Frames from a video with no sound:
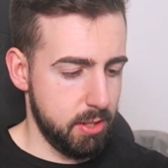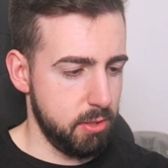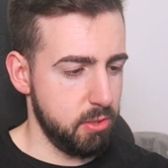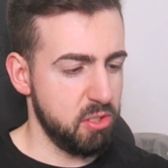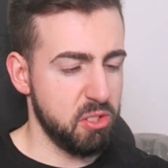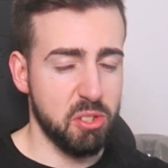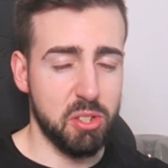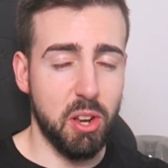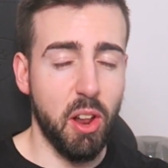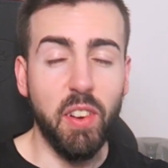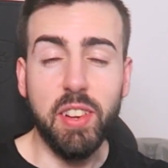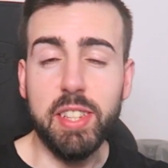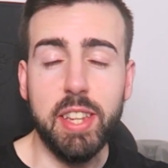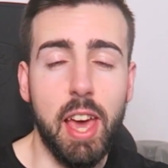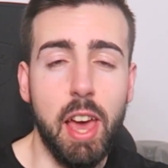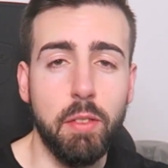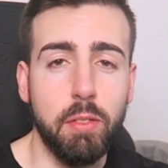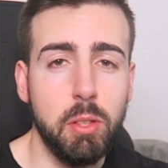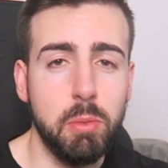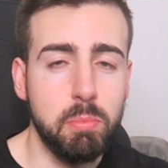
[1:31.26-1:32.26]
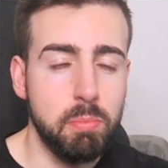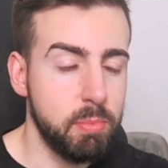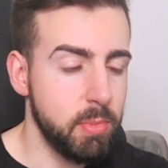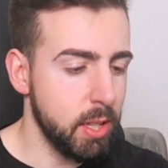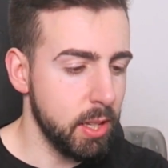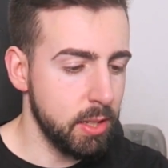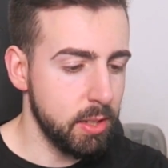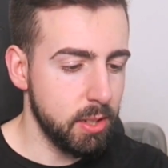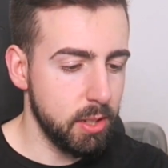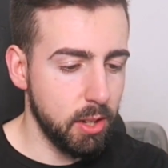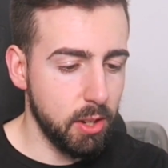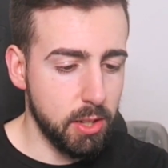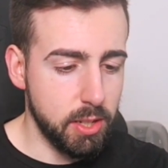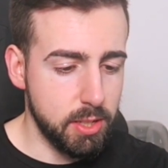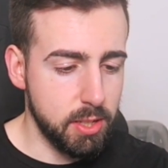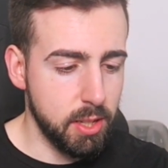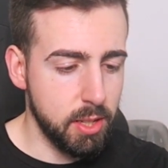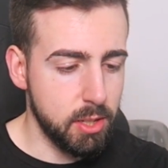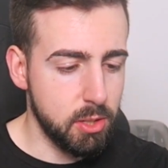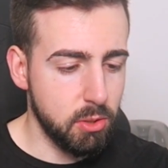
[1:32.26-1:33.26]
just like to have them and like
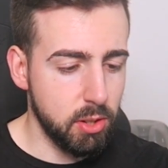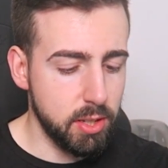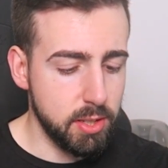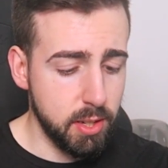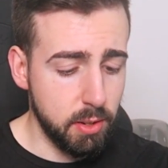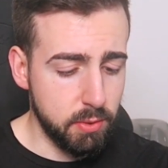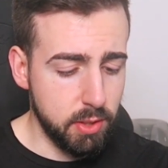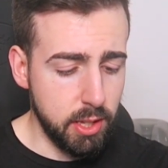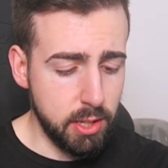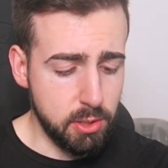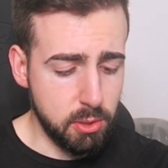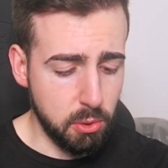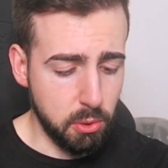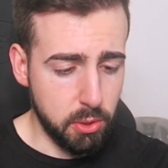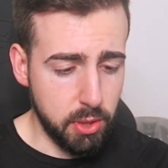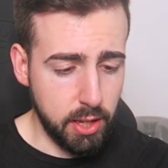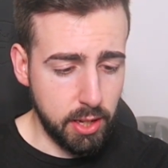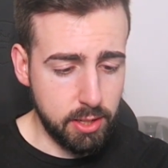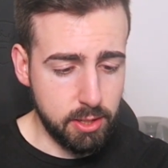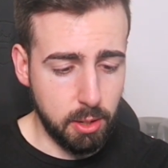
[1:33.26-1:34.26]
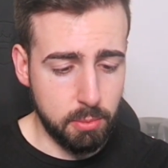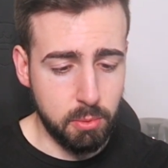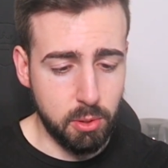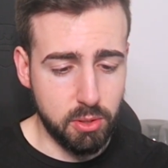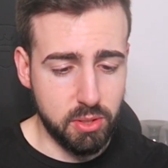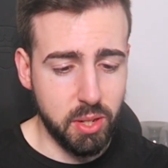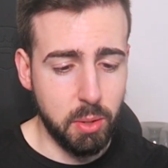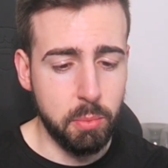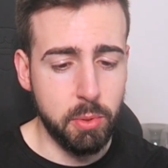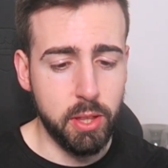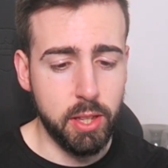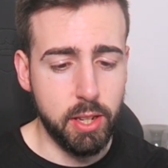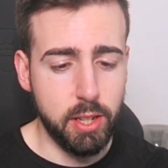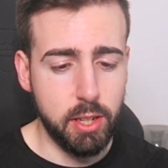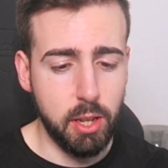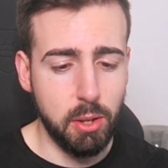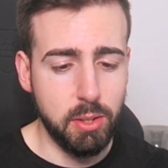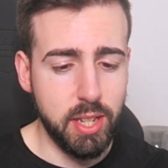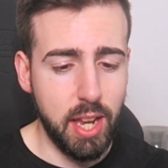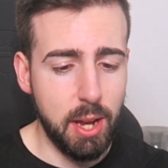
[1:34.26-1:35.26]
to treat yourself to these sort of things. I'm not someone that
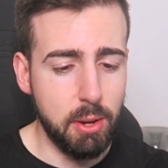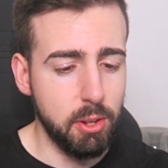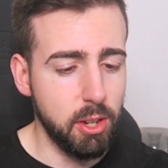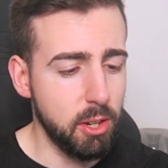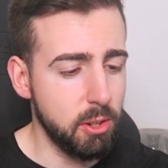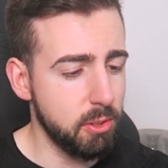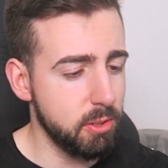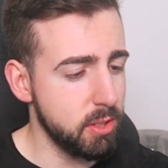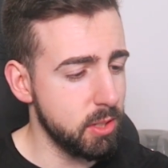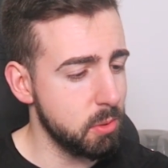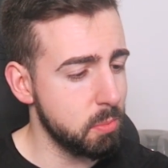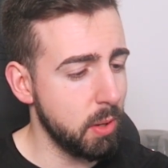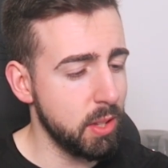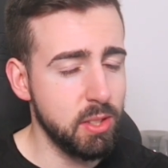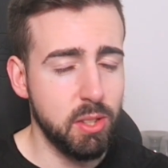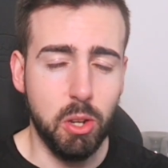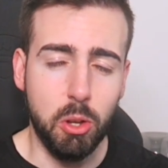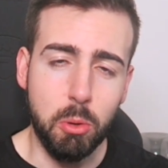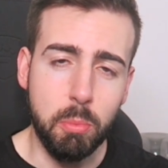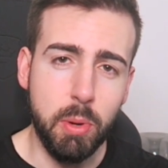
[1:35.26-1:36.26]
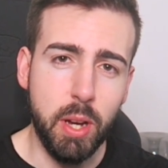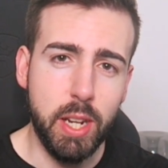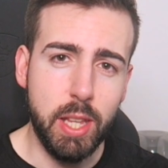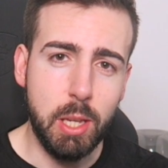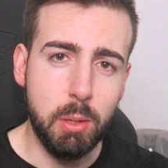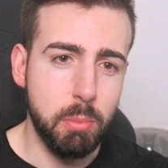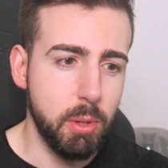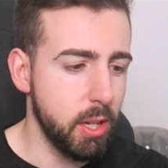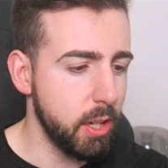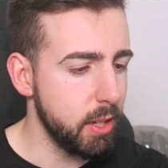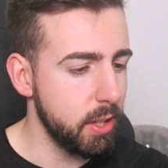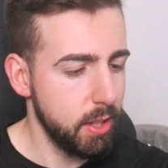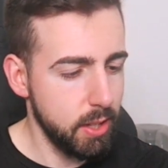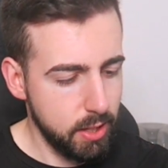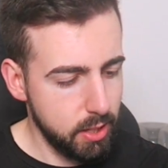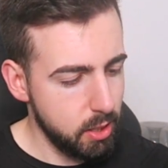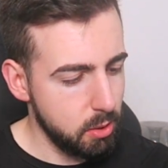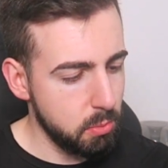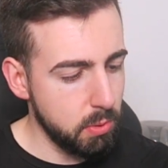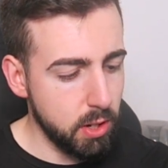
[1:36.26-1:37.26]
goes out a lot and spends a lot of money, but
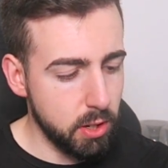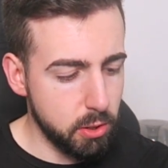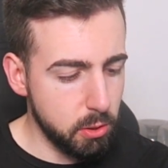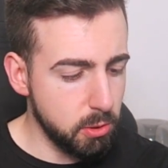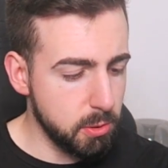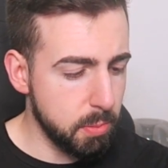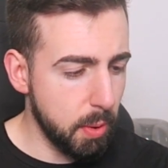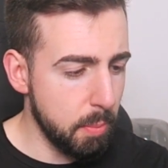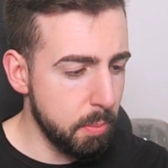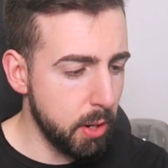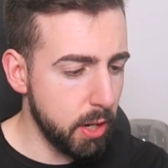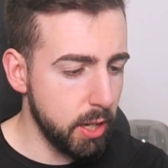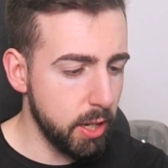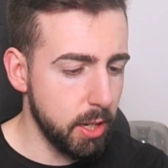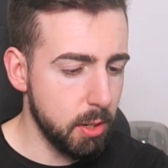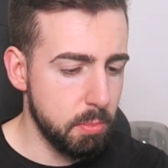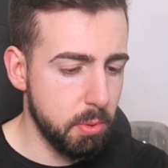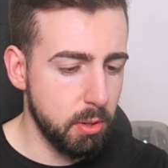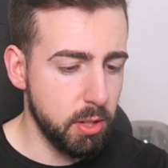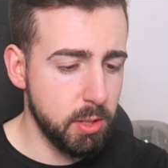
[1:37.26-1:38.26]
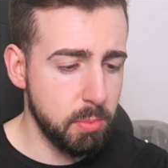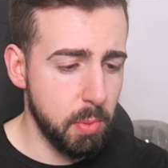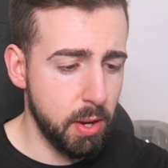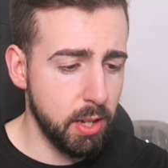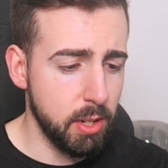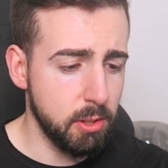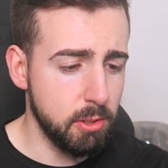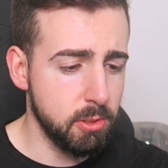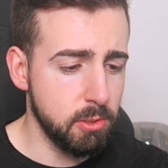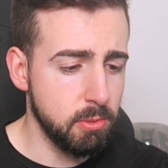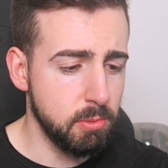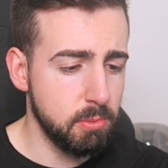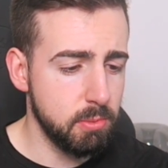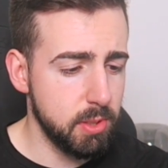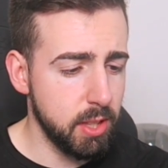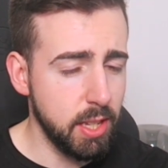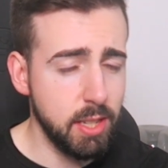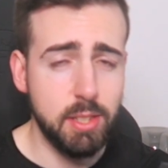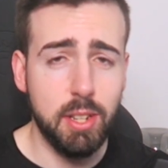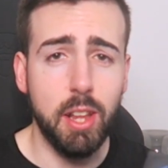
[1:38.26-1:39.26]
when I do spend money, I probably spend it on
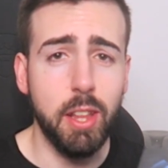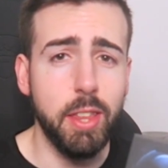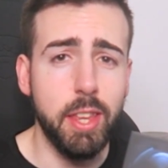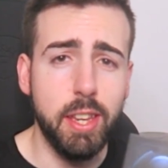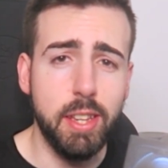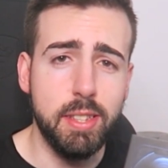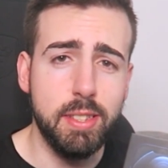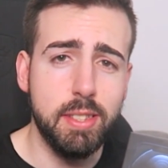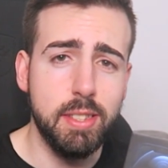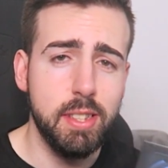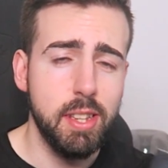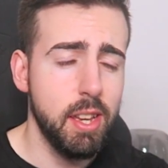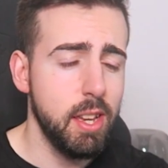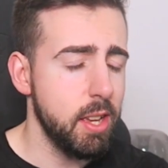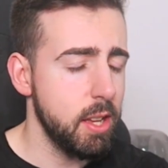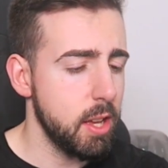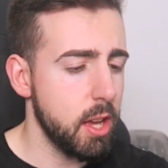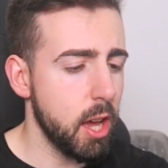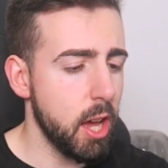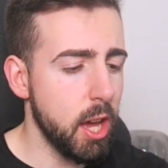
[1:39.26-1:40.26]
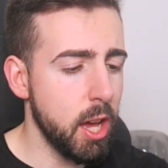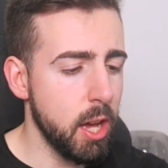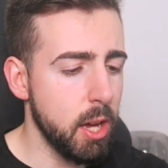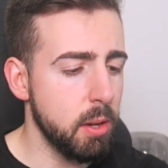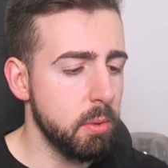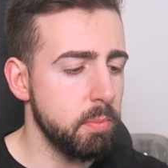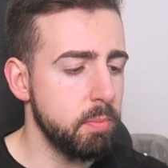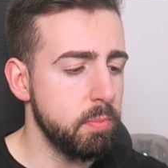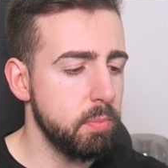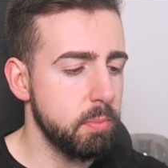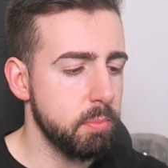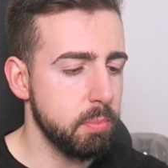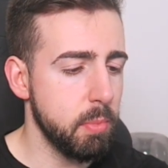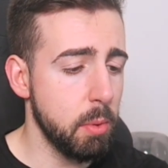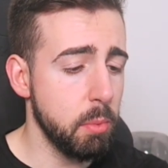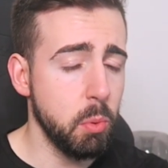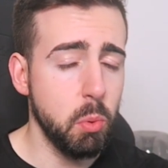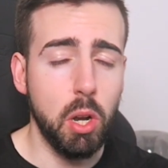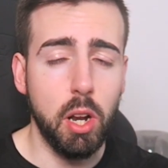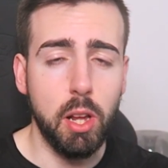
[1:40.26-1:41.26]
things like this,
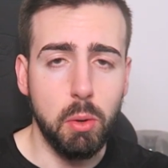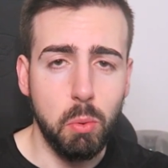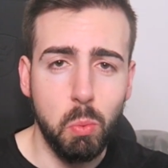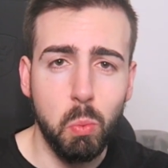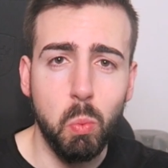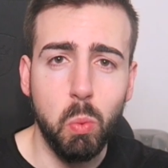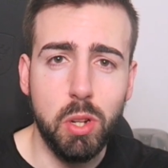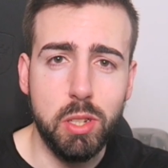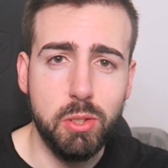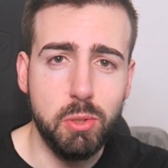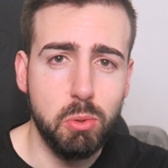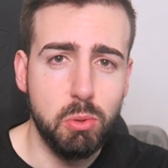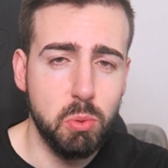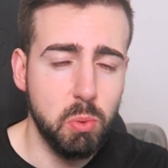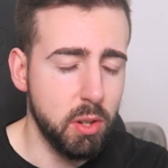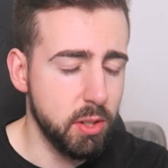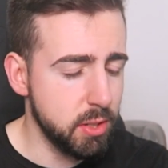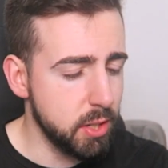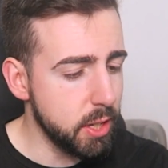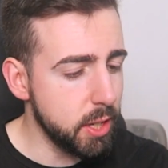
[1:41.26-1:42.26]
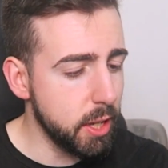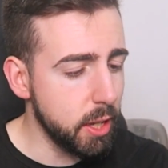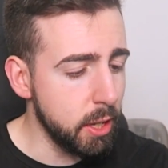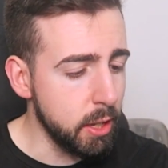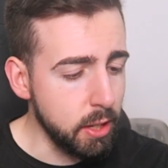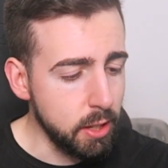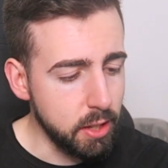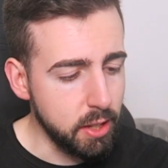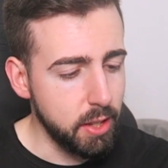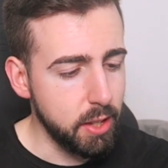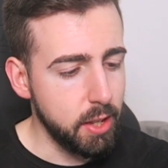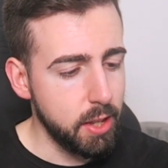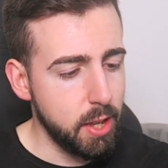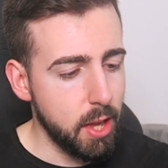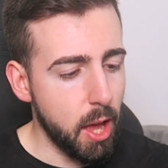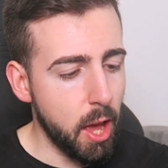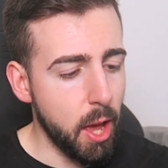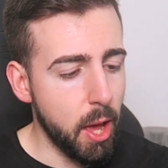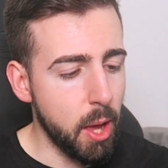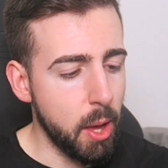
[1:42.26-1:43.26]
maybe like once or twice a year.
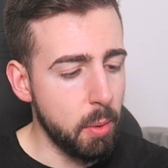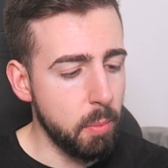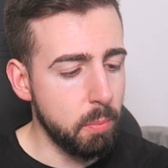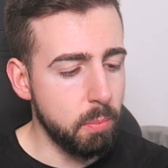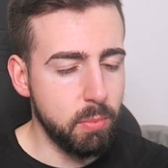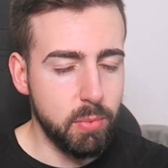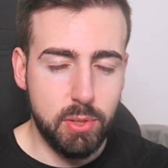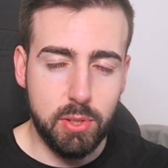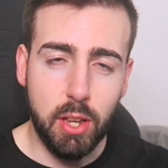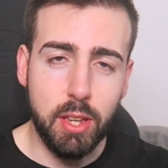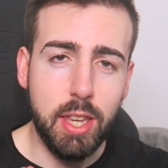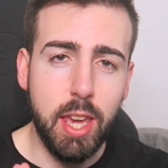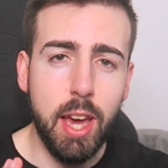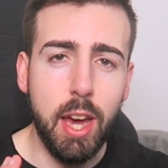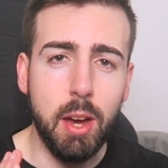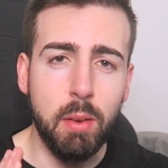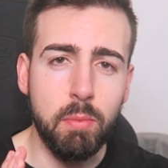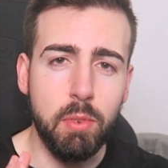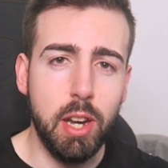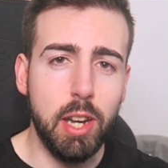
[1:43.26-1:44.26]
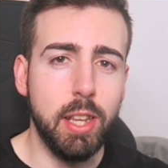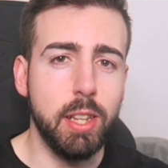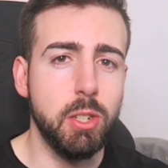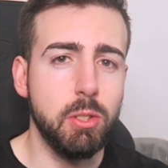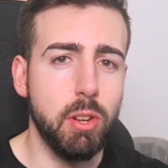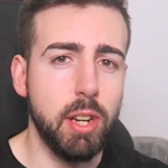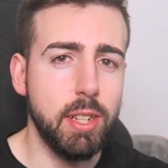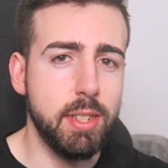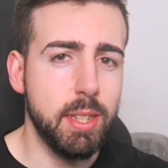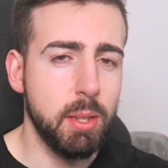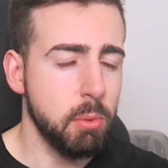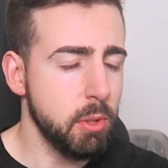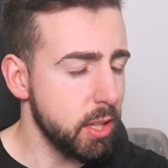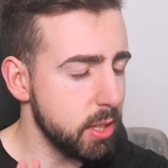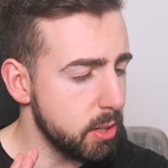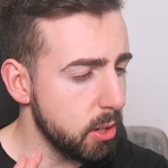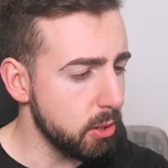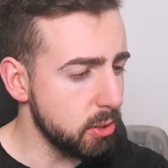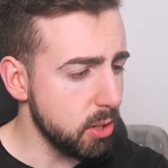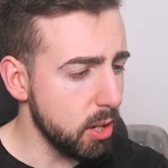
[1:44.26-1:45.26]
So yeah, I'm really intrigued to see what
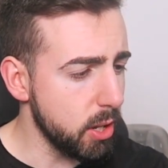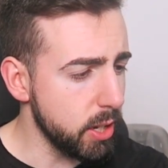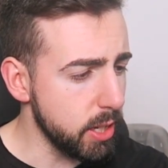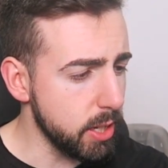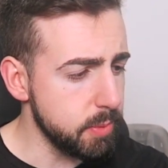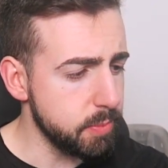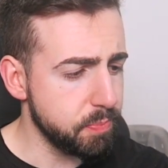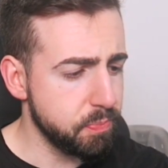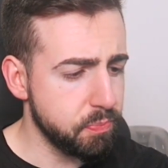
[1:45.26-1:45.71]
this looks like,